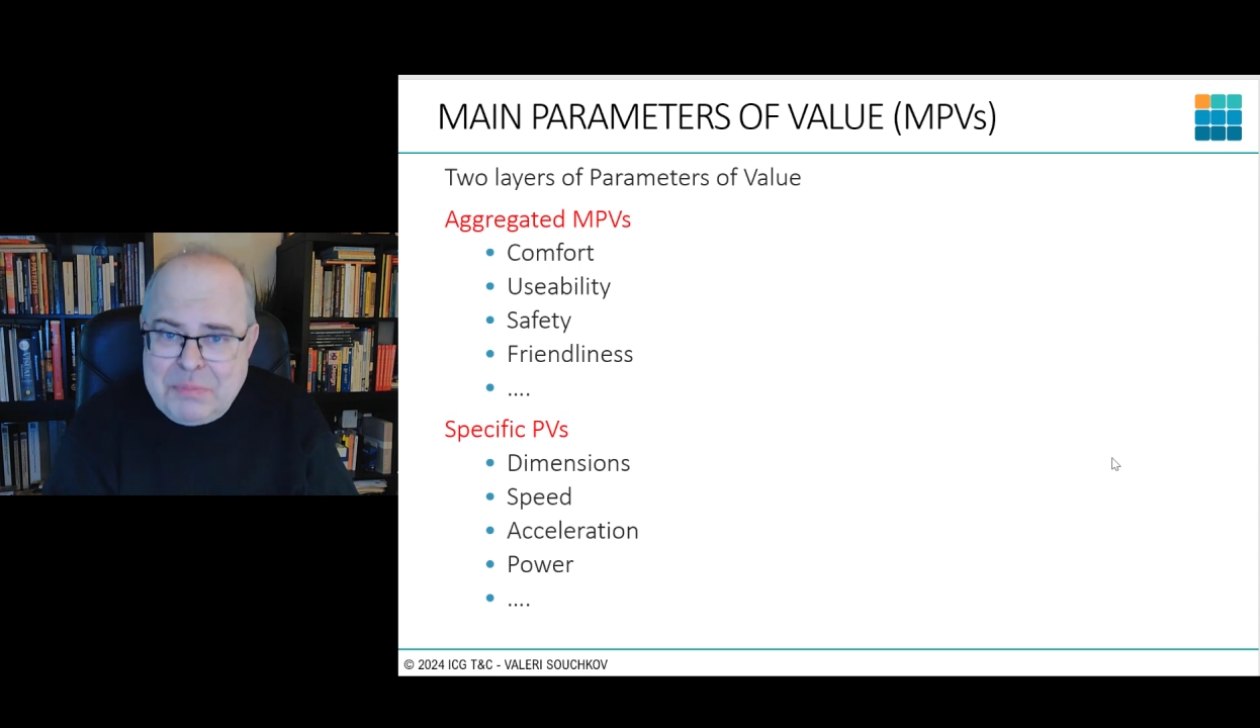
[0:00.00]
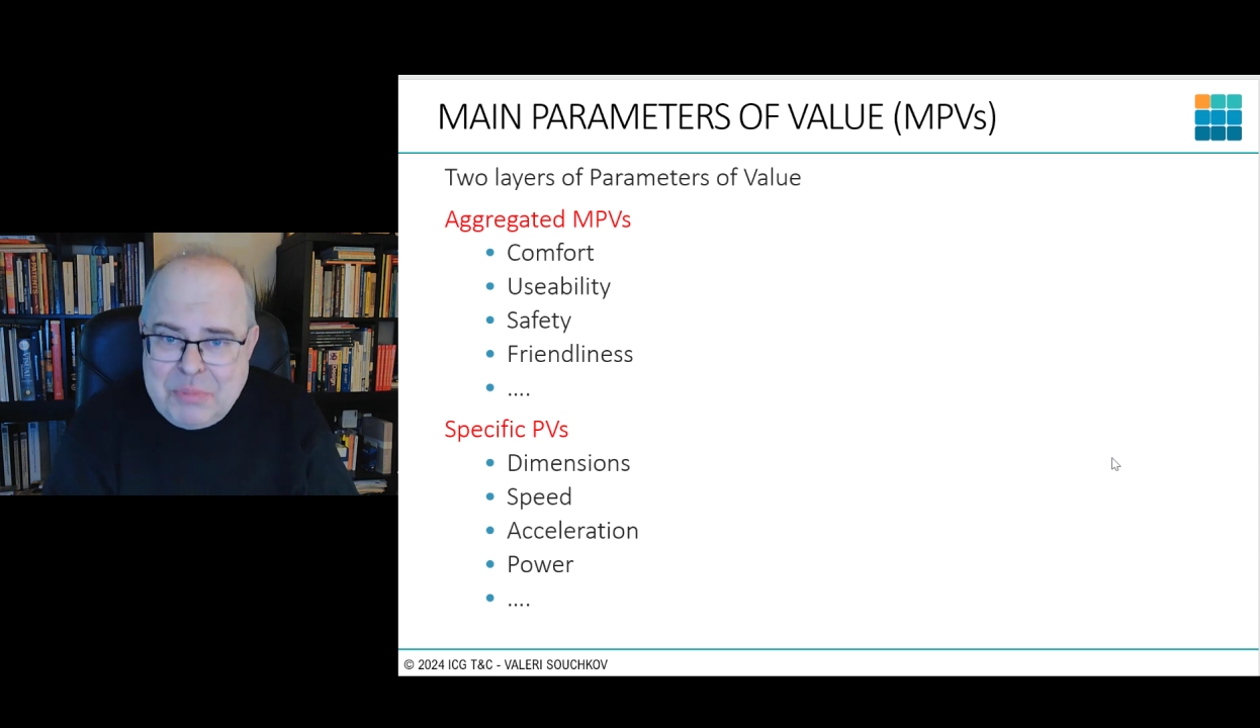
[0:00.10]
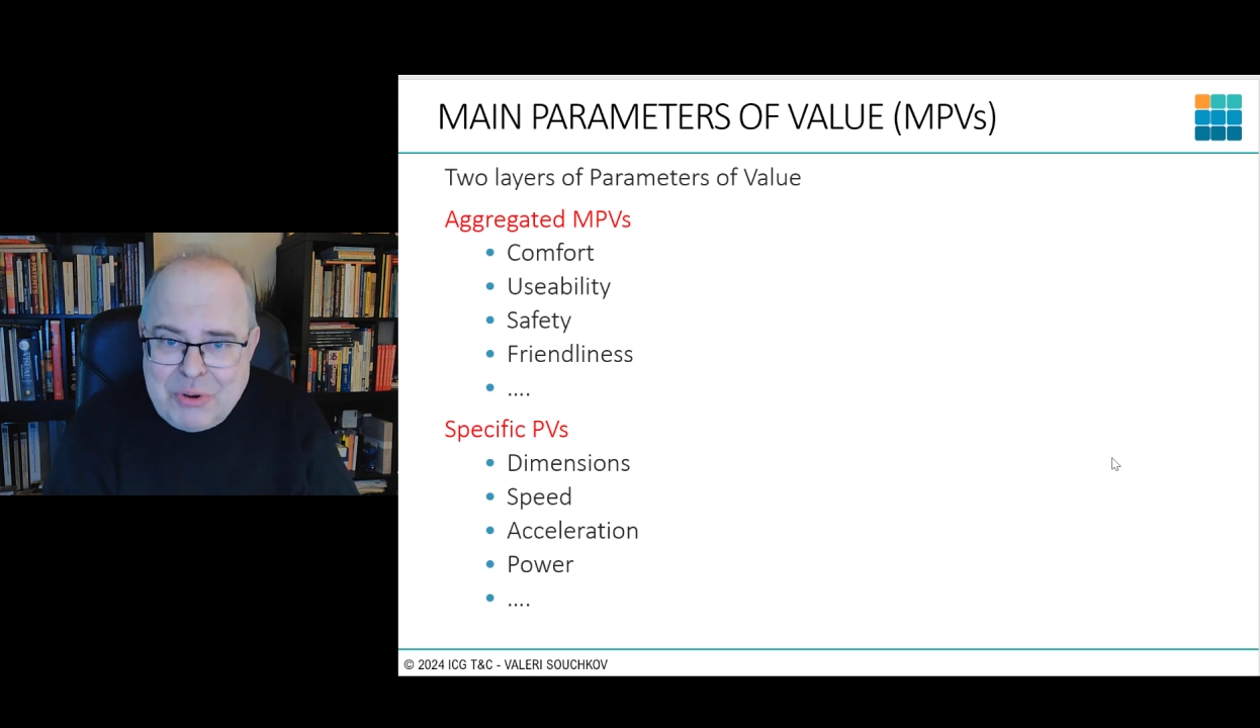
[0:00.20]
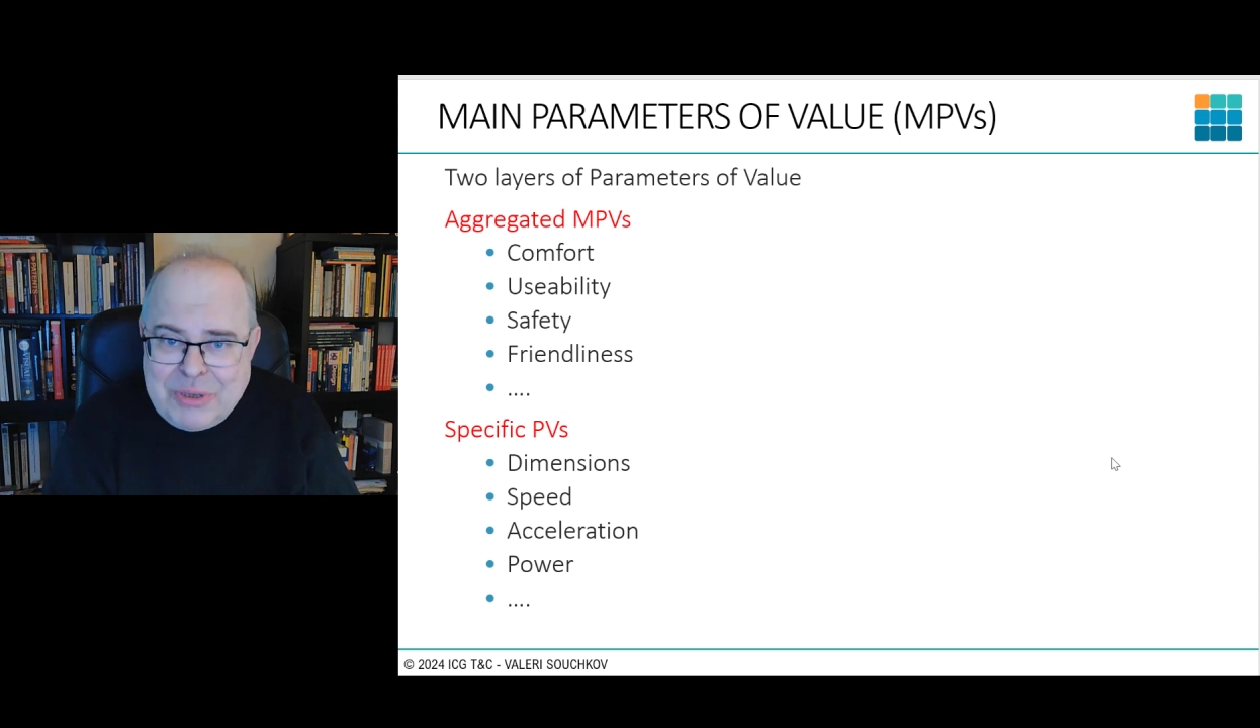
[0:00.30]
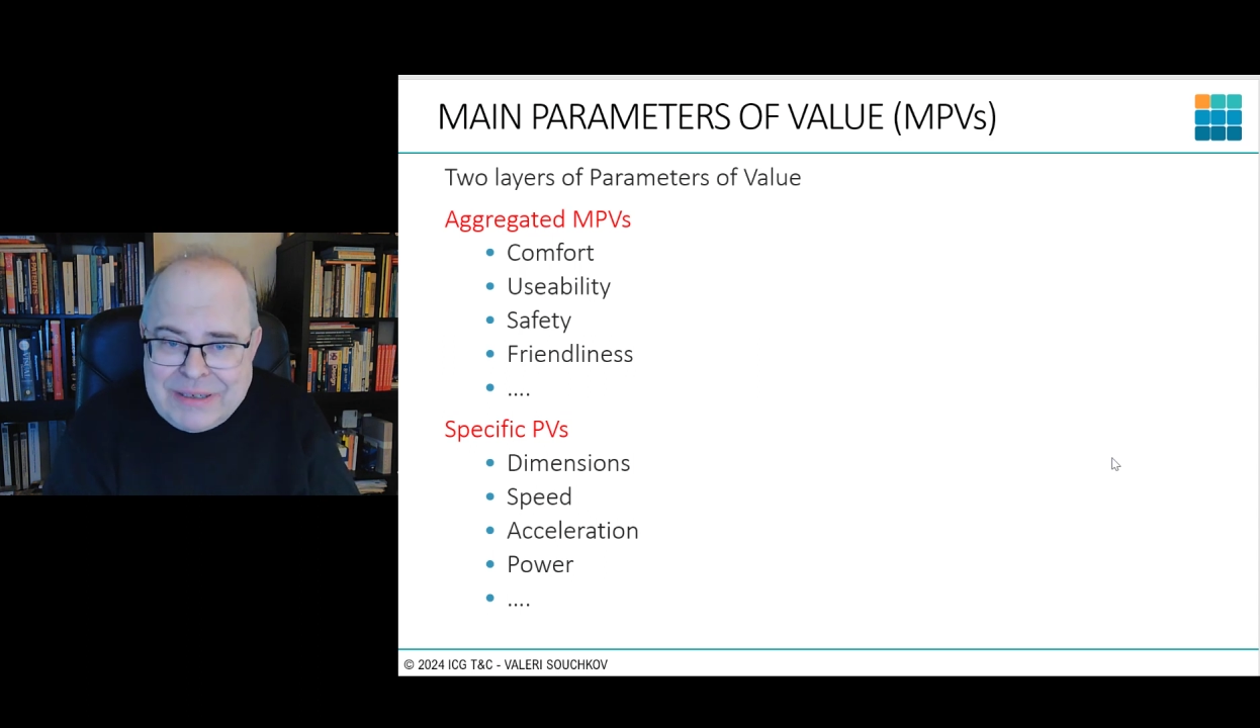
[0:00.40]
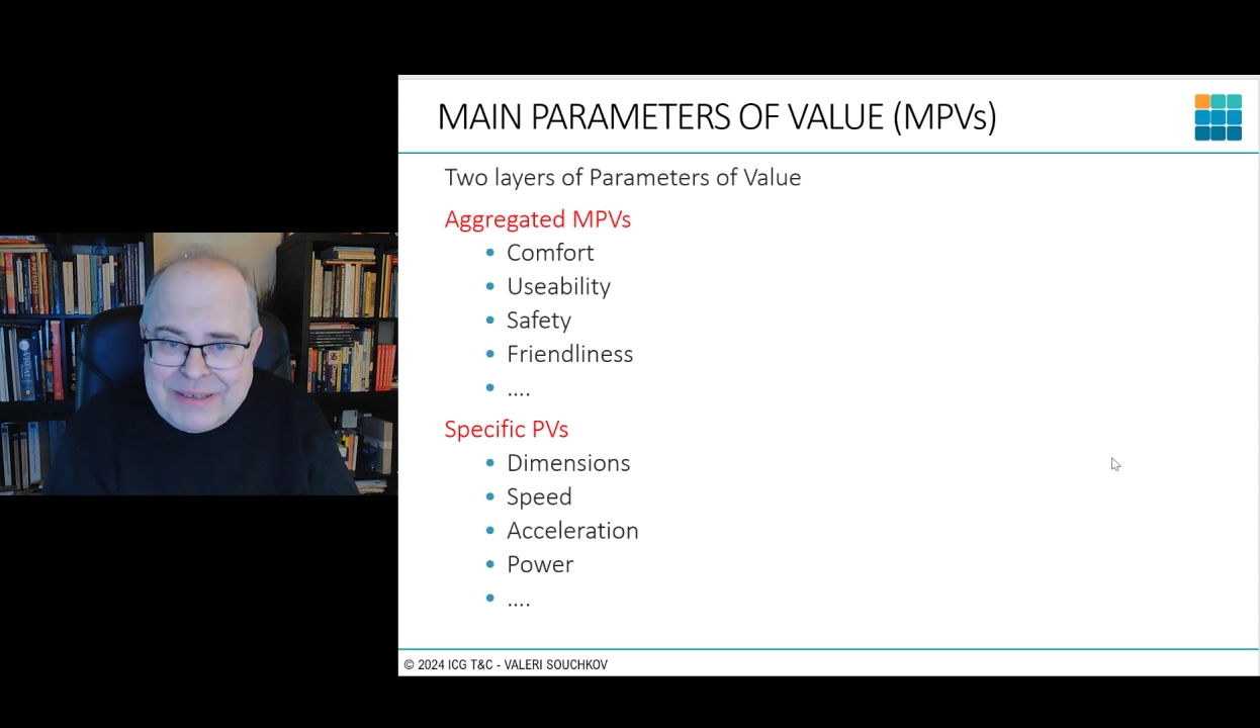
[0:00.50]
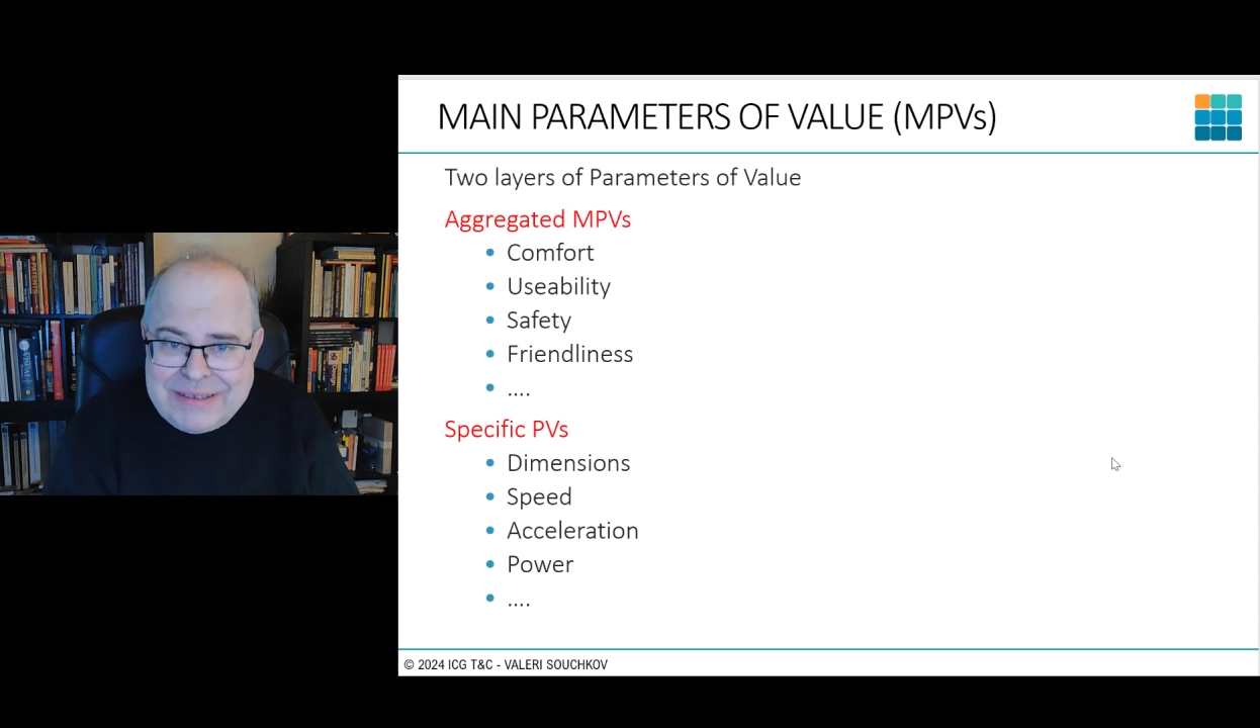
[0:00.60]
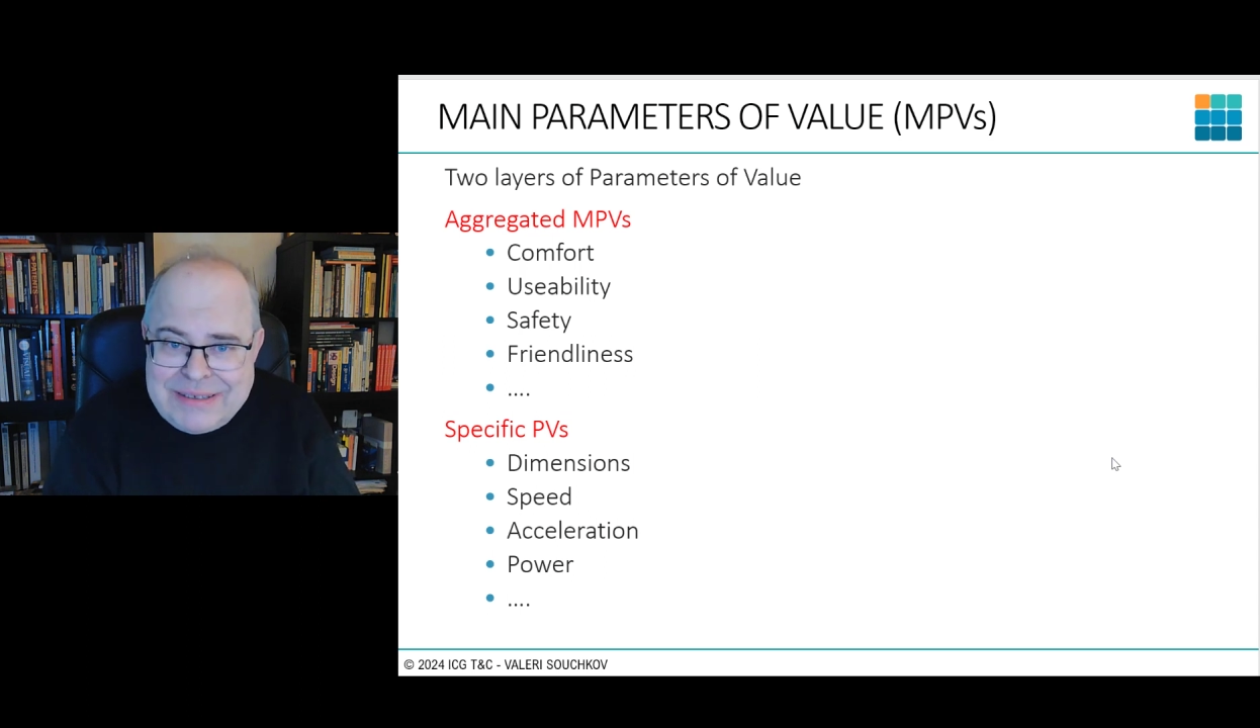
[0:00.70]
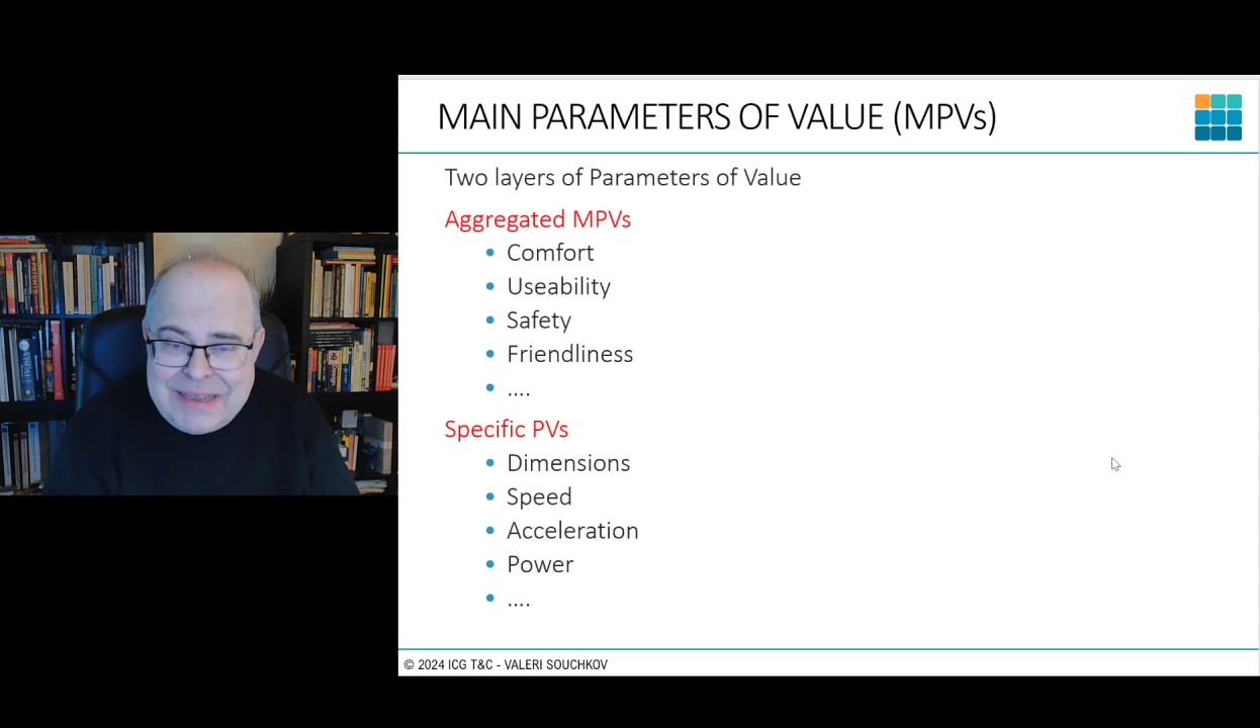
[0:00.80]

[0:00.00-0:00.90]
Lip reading: product.